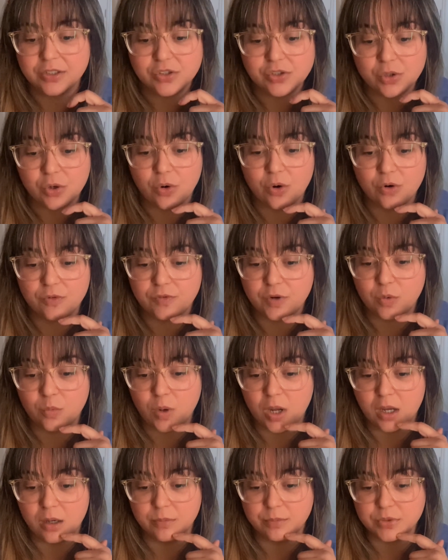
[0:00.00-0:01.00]
so
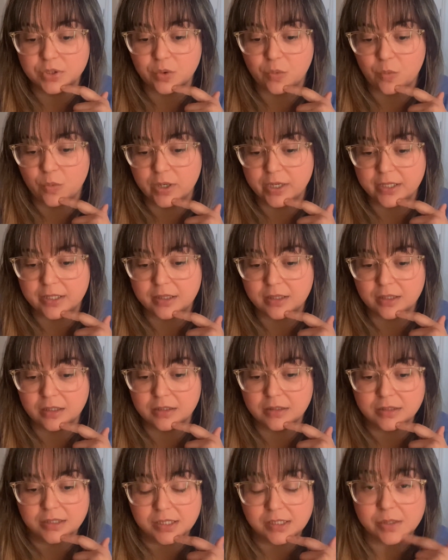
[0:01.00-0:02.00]
overwhelmed with
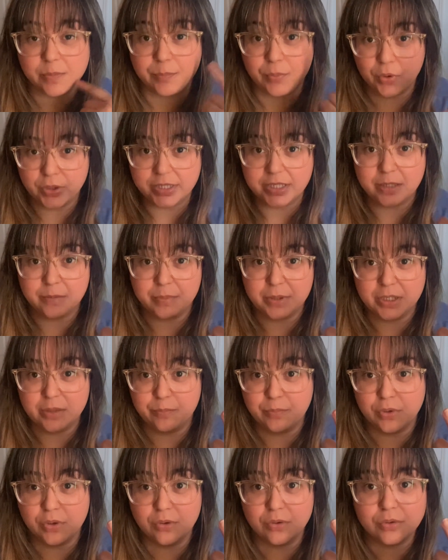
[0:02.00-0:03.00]
disappointing
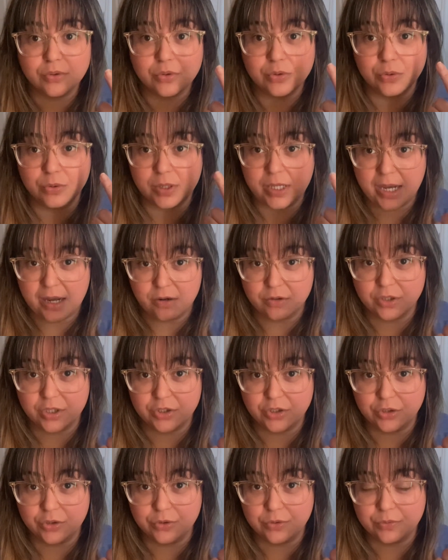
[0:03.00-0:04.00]
people who count on
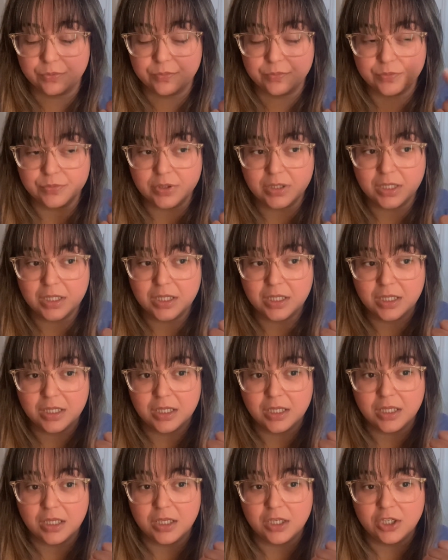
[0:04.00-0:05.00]
you.
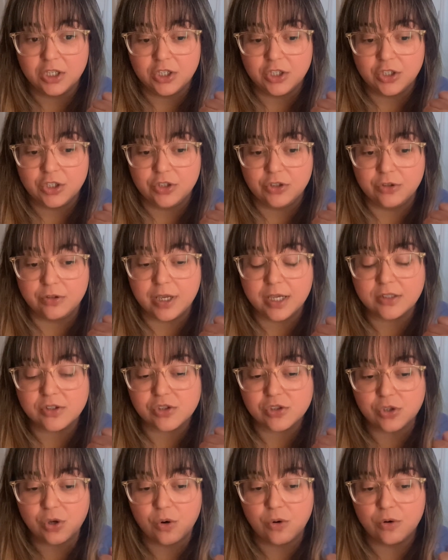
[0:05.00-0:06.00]
You get
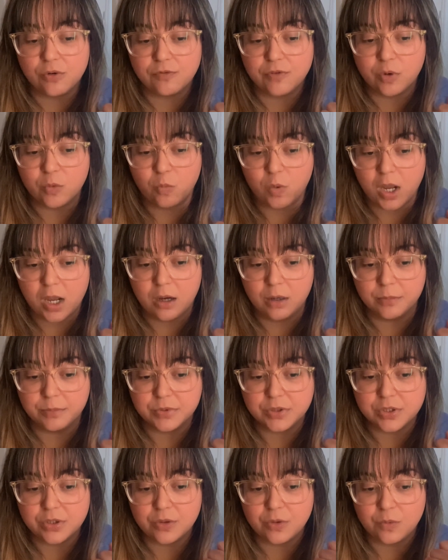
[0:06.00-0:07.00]
so
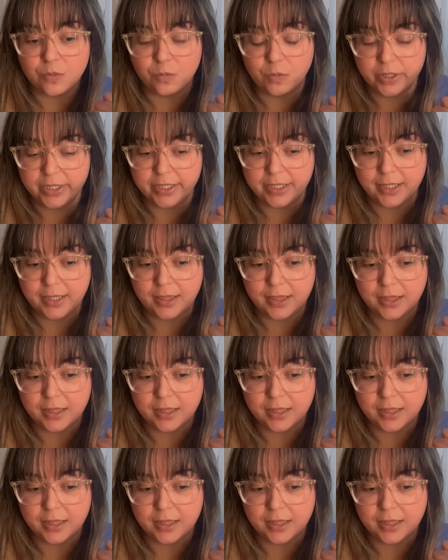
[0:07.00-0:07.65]
overwhelmed with